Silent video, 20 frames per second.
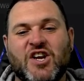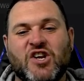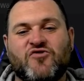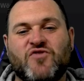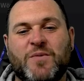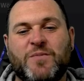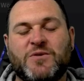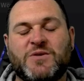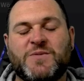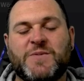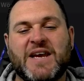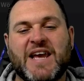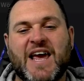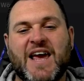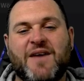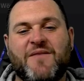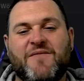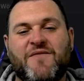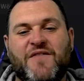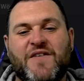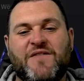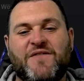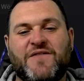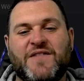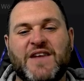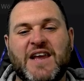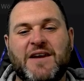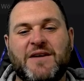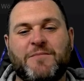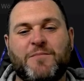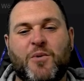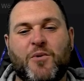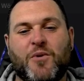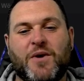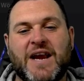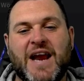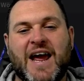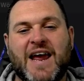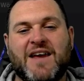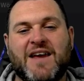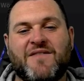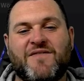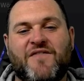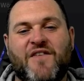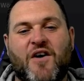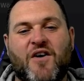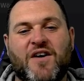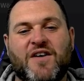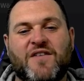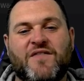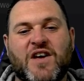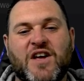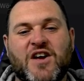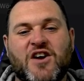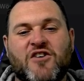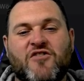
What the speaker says: dribbles per game 15.85,